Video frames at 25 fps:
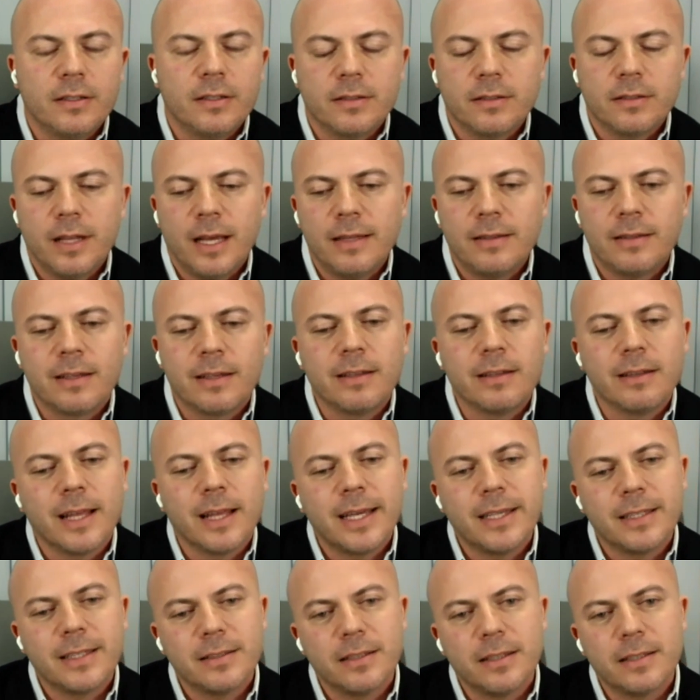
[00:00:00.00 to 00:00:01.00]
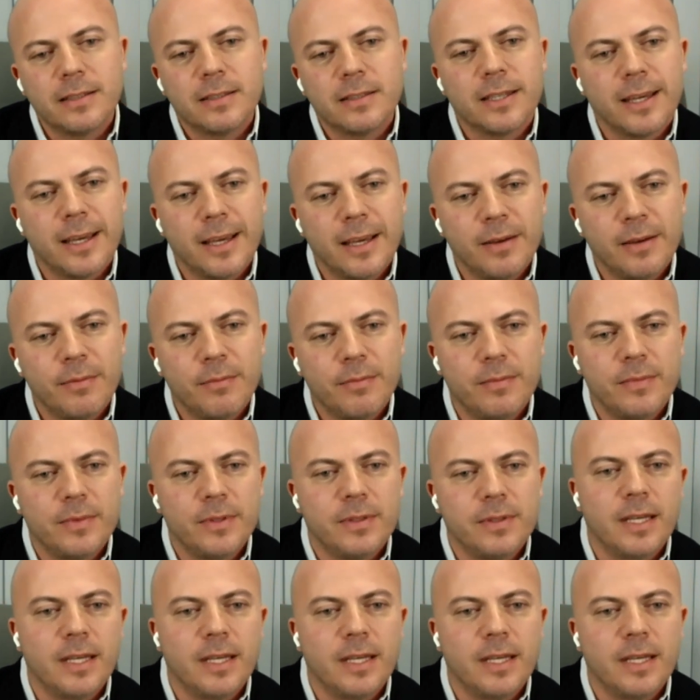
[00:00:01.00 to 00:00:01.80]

It's not glazed the same.